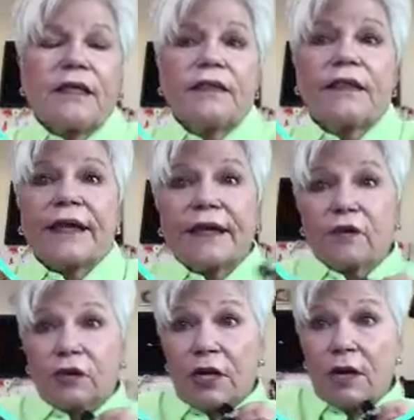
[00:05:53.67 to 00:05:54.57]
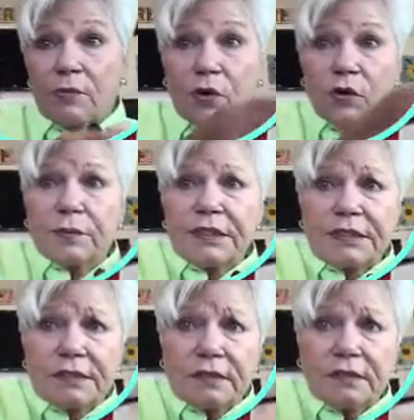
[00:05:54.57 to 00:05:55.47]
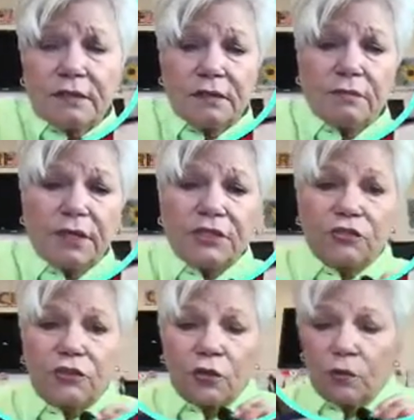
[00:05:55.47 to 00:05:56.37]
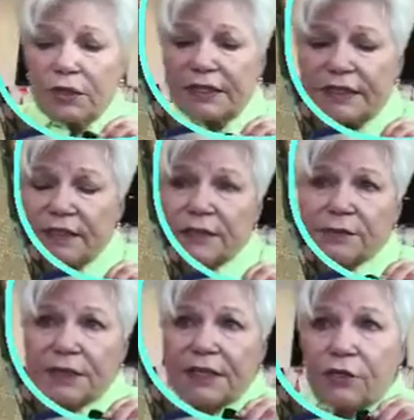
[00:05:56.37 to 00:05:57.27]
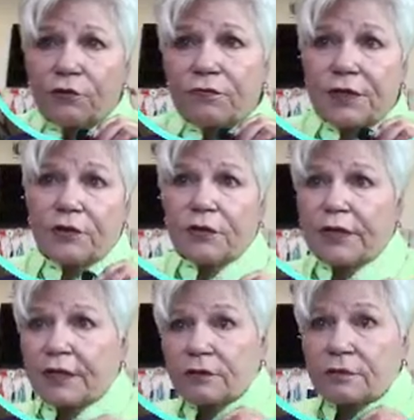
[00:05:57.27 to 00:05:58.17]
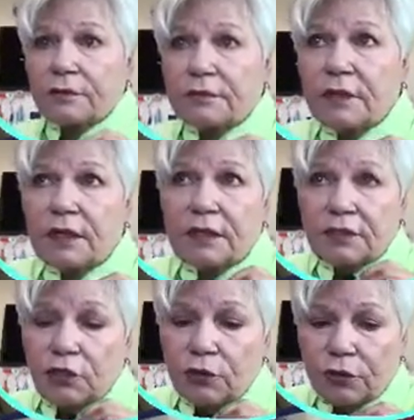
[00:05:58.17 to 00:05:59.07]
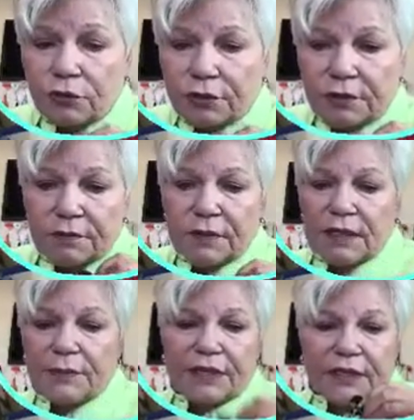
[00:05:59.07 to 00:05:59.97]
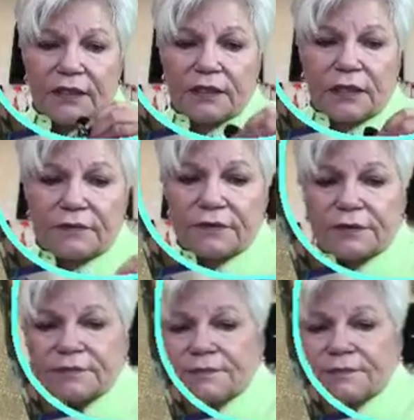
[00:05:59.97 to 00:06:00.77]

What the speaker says: They are not permanent, but you don't want to get them in your fingernail cuticles. Let me get the gloves.